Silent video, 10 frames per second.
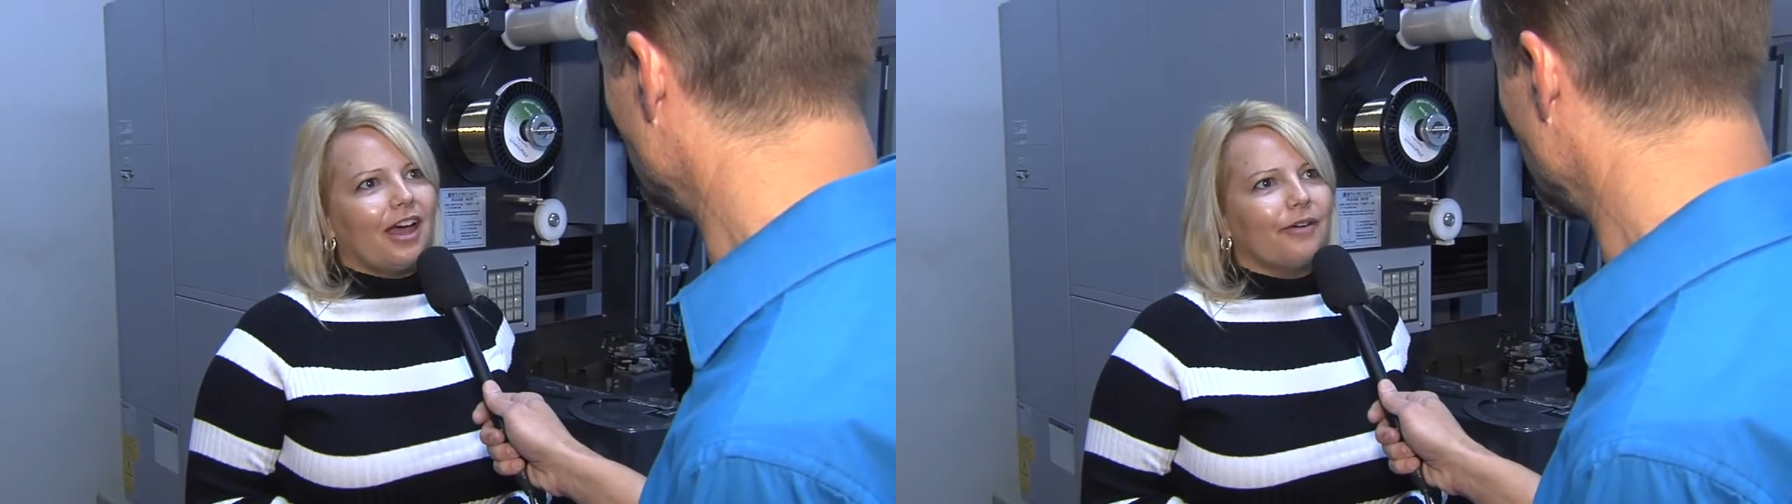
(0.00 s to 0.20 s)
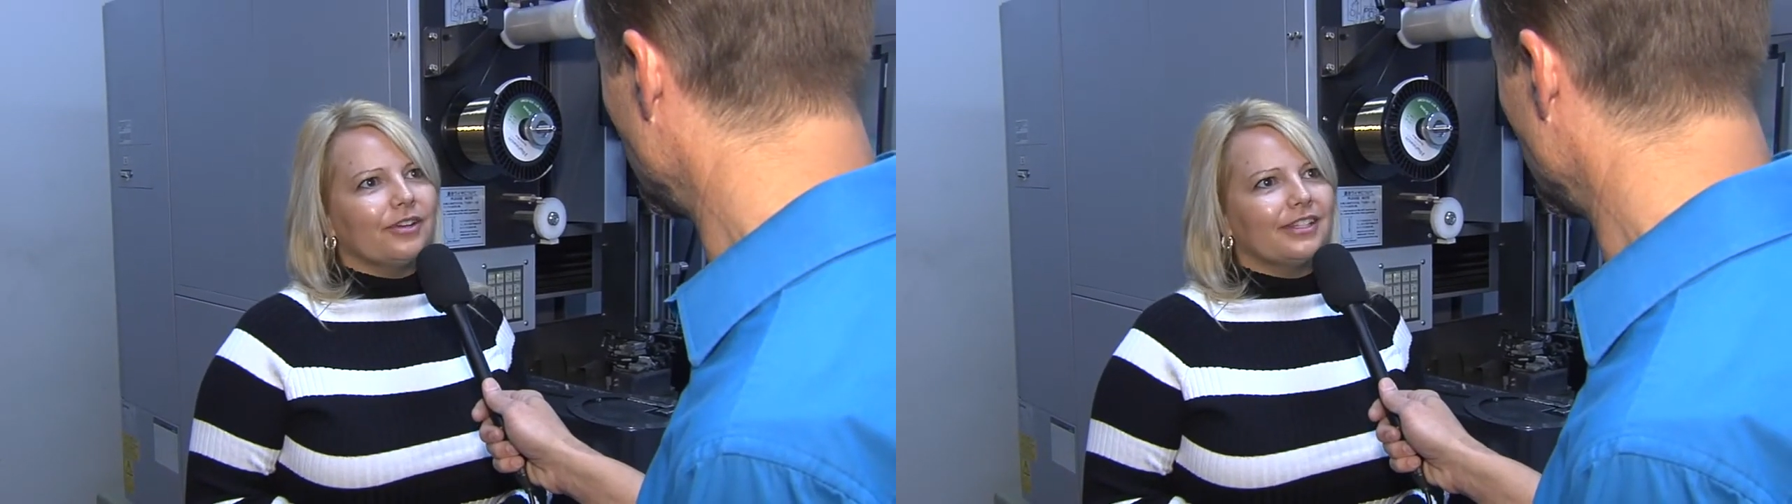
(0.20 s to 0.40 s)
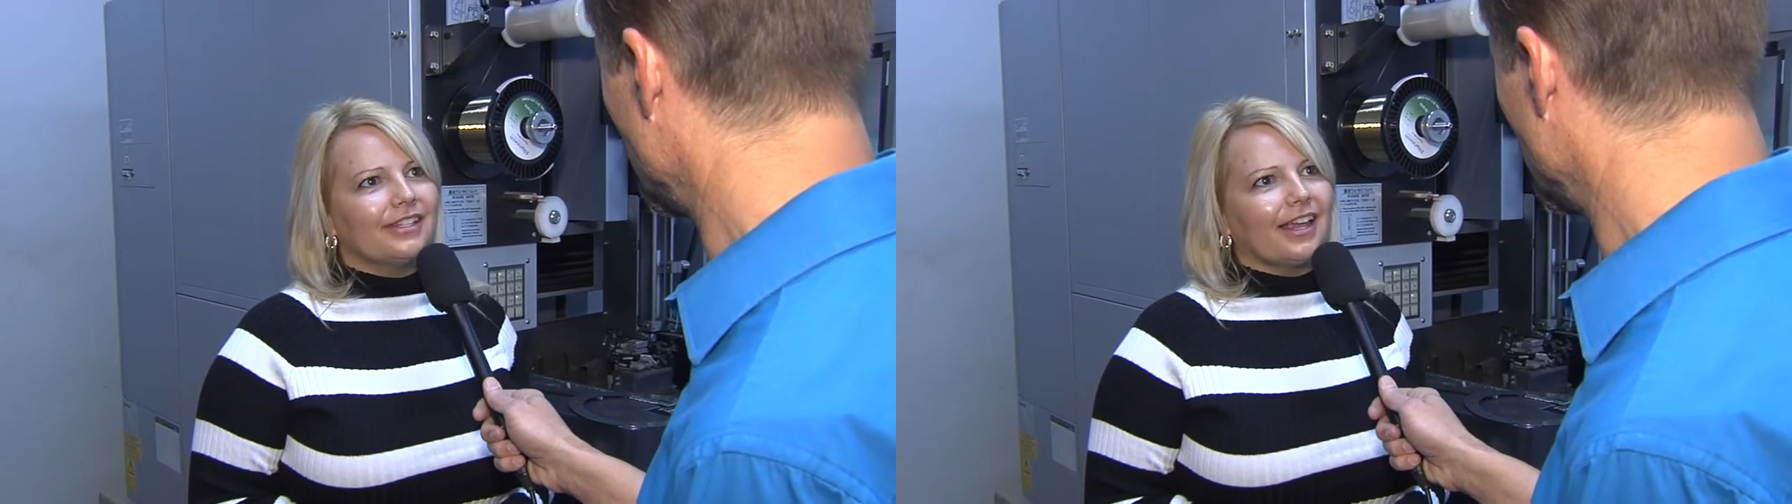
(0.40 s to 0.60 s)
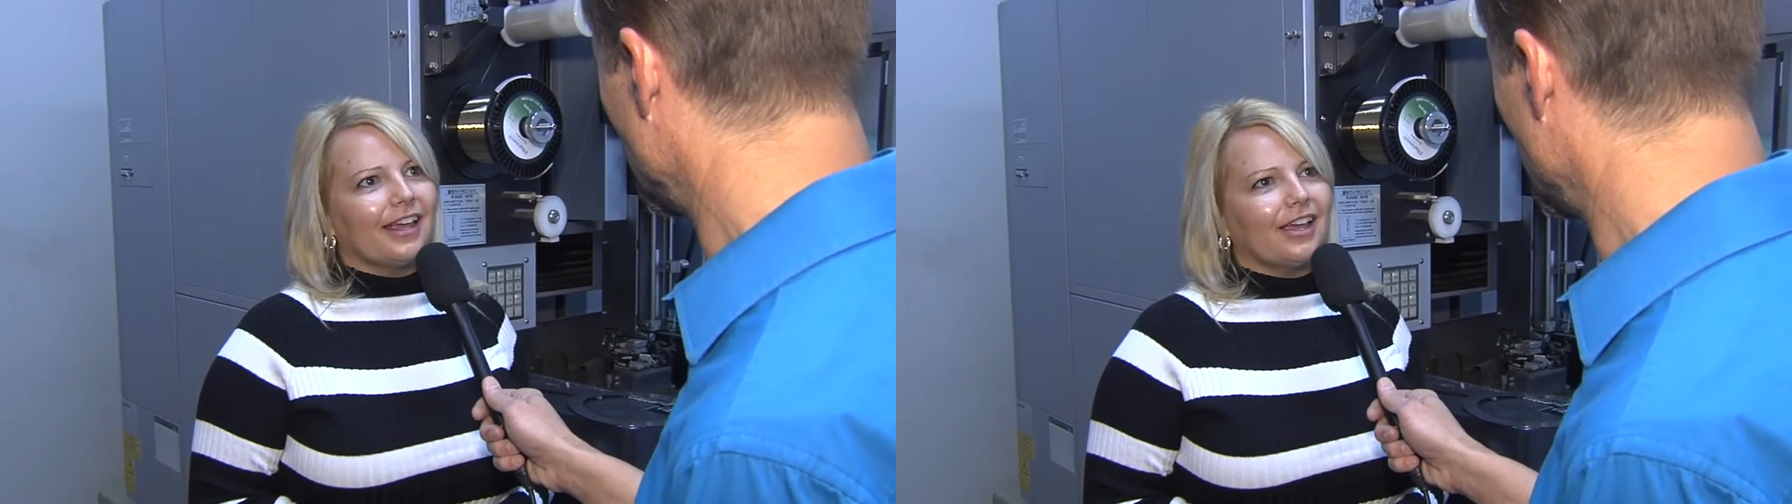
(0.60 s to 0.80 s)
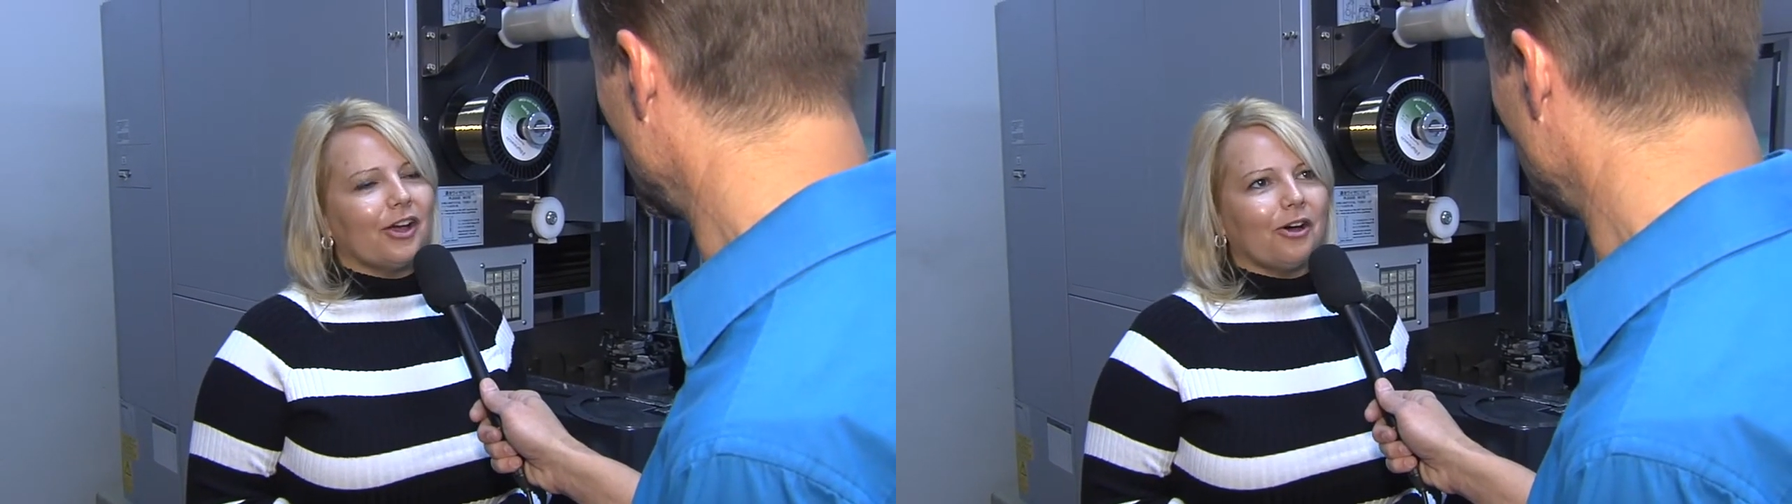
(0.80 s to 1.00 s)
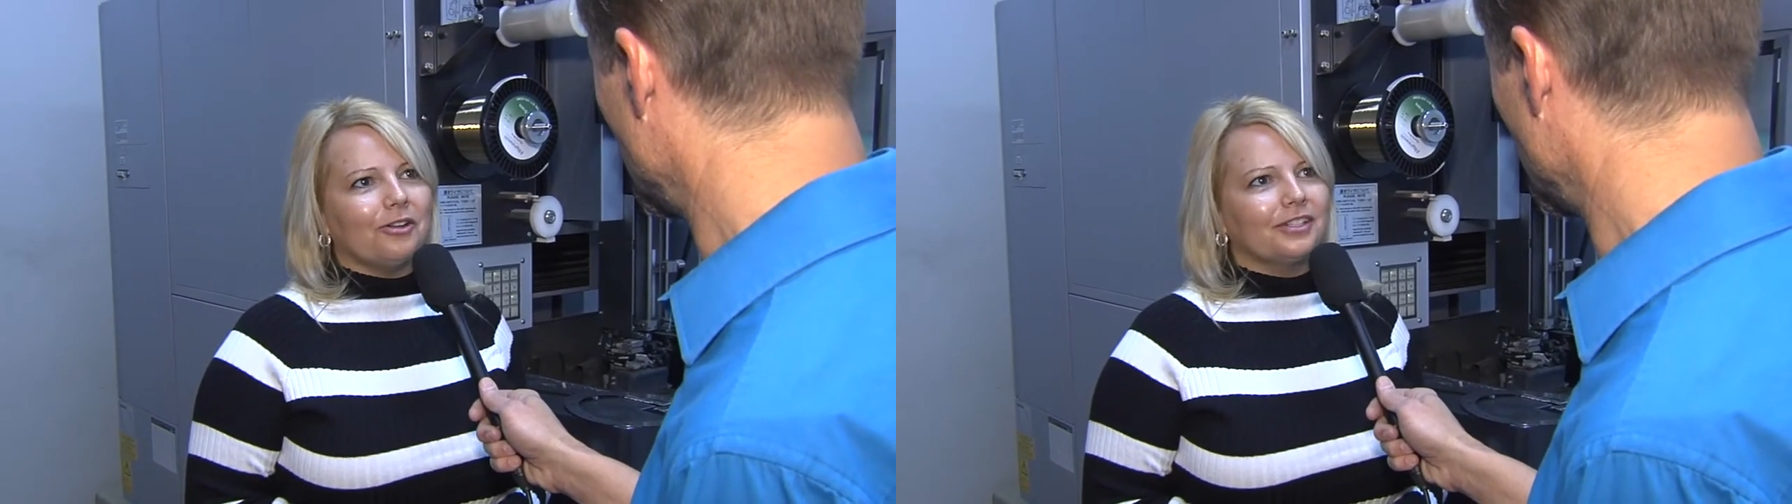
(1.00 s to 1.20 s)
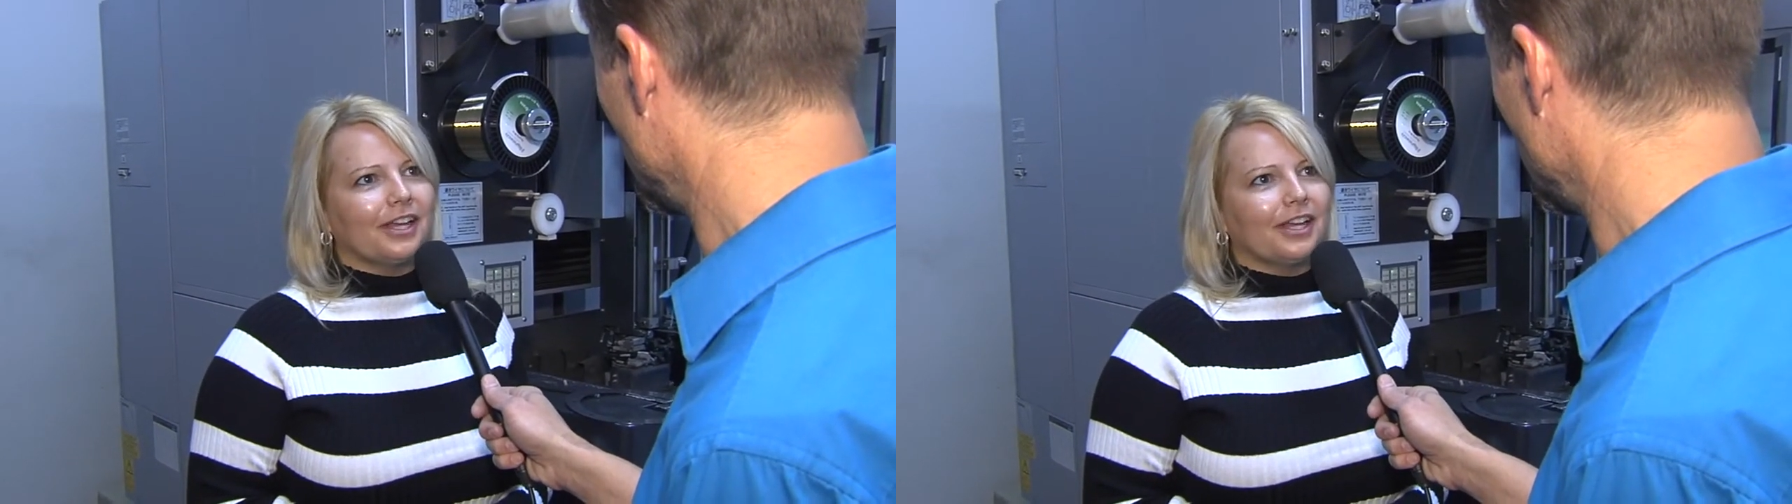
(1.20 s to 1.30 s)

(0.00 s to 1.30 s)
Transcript: I would say, all